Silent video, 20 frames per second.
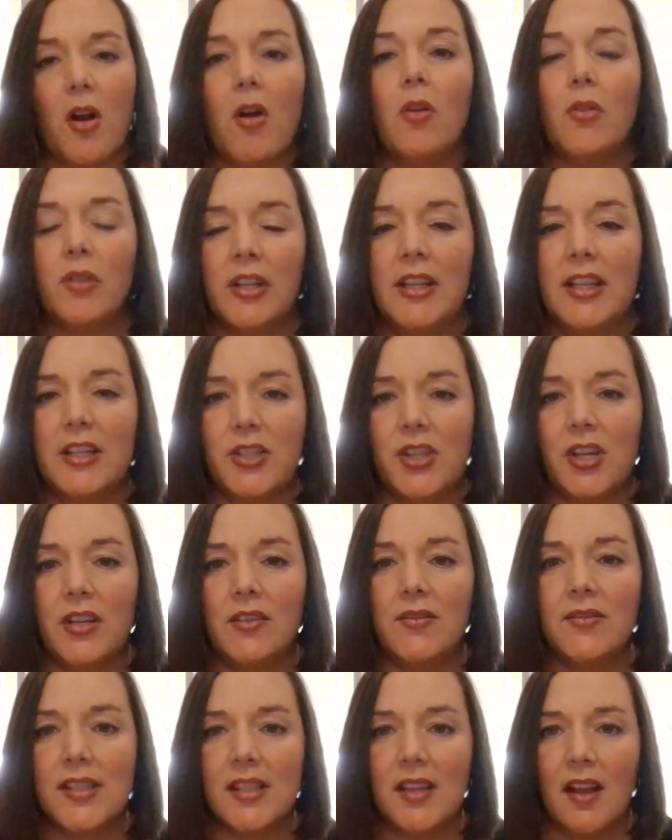our own
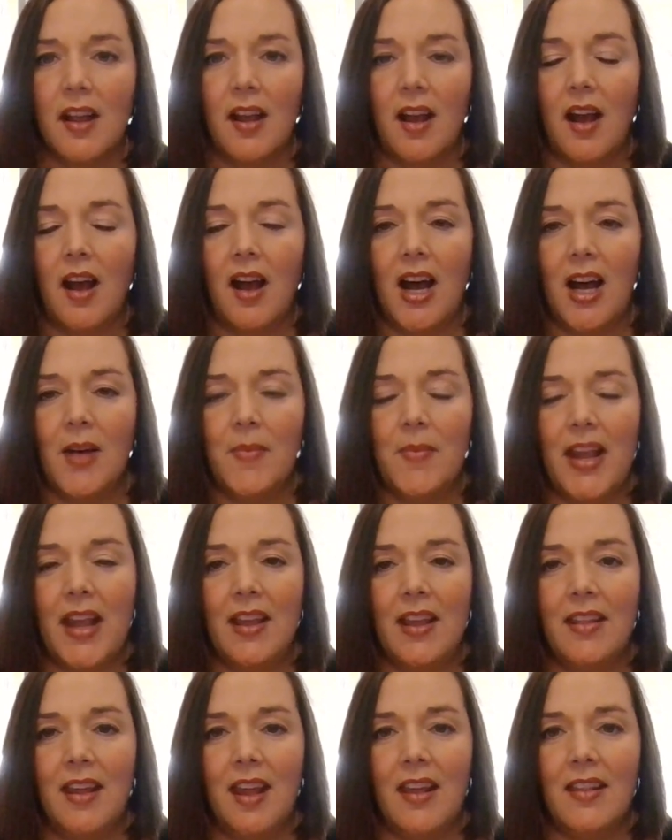initiatives okay. um,
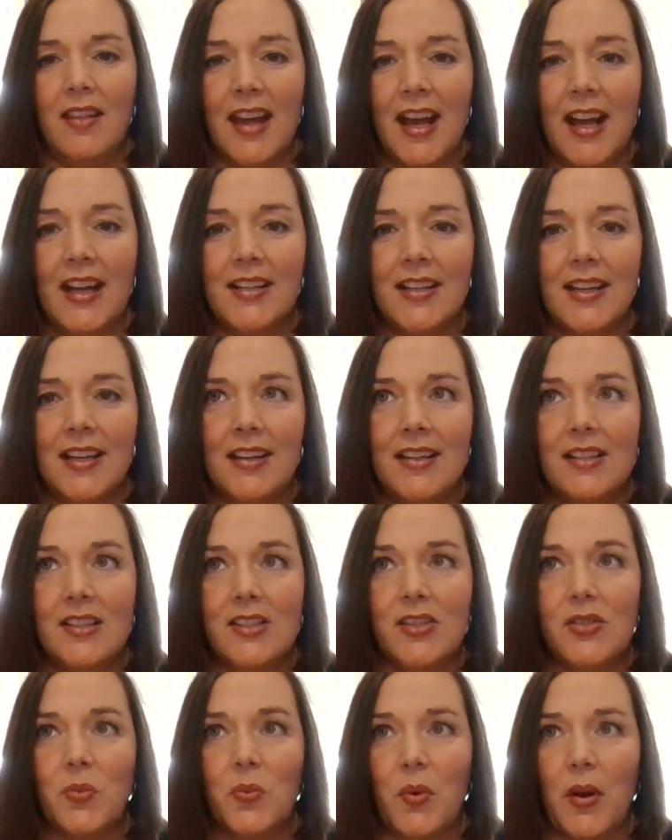and and that
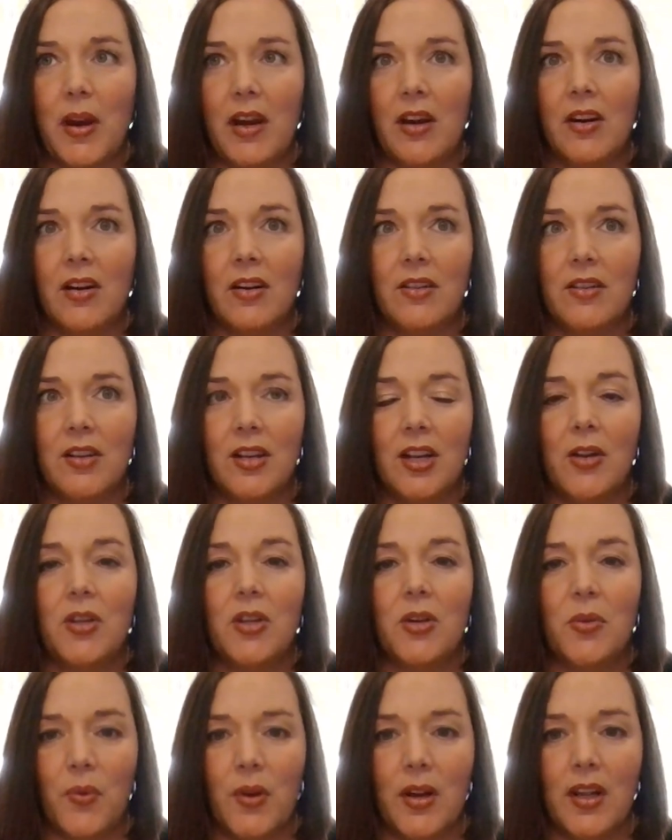is where you know
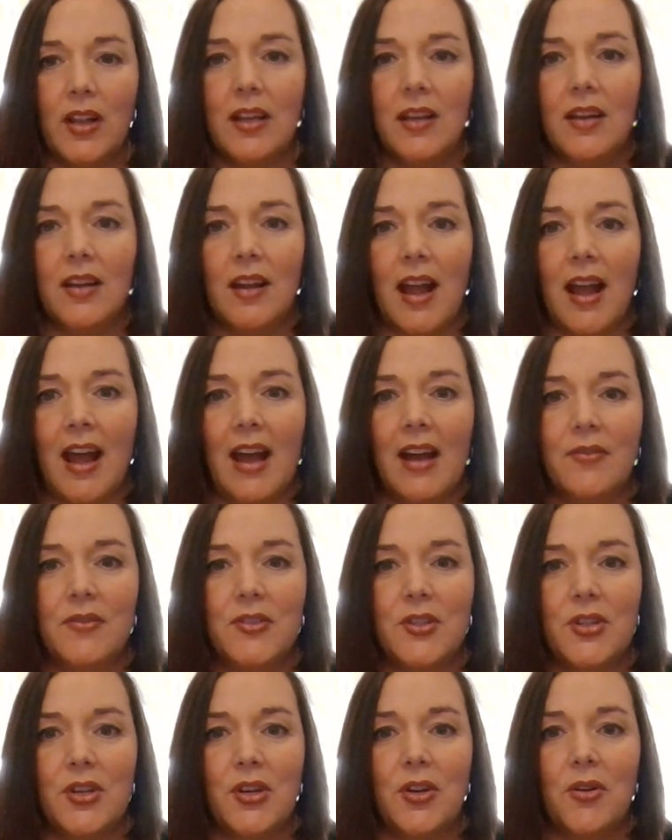you really
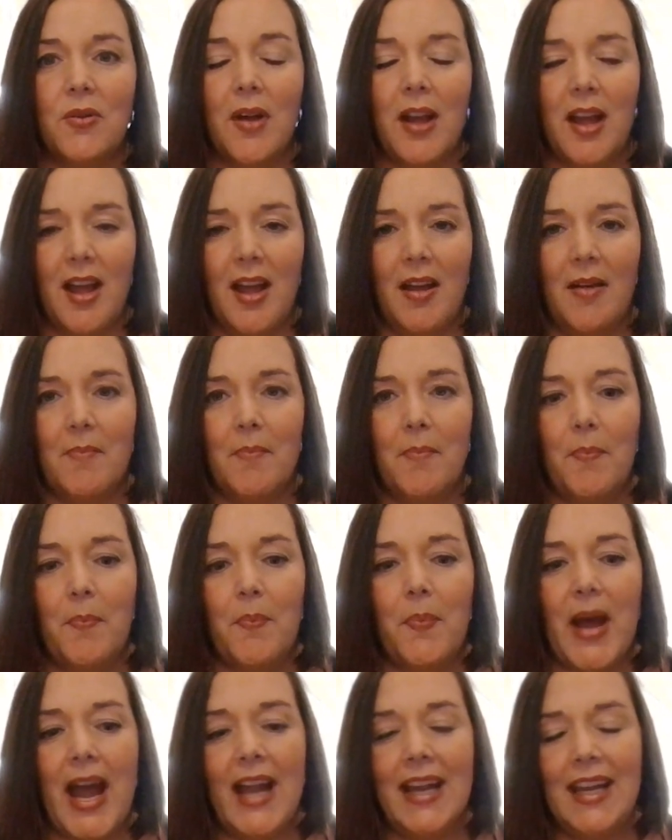have to
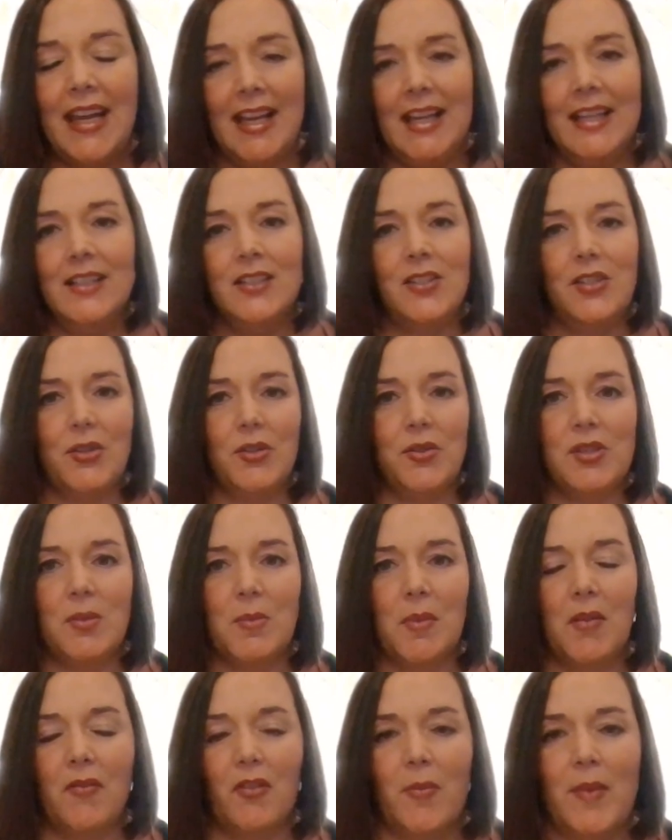back into
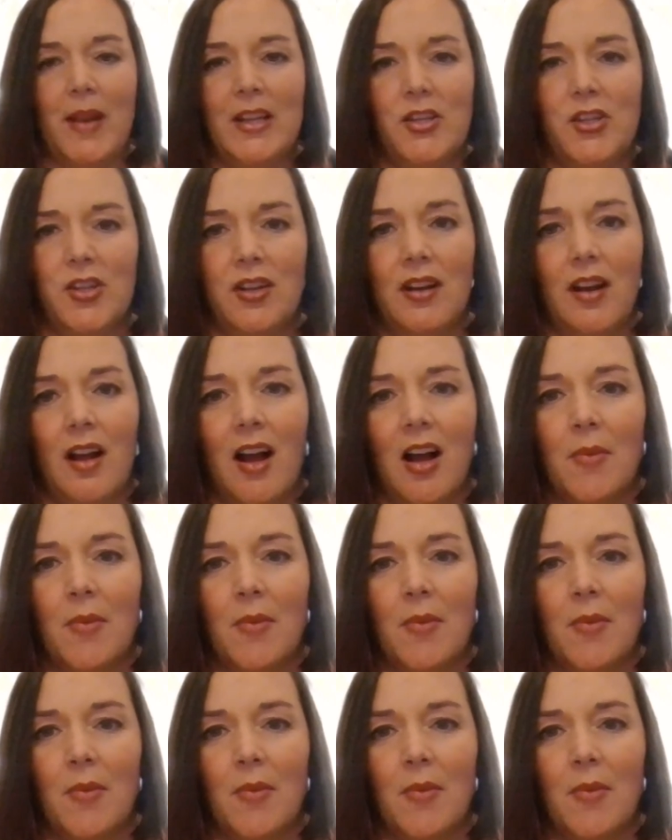some information.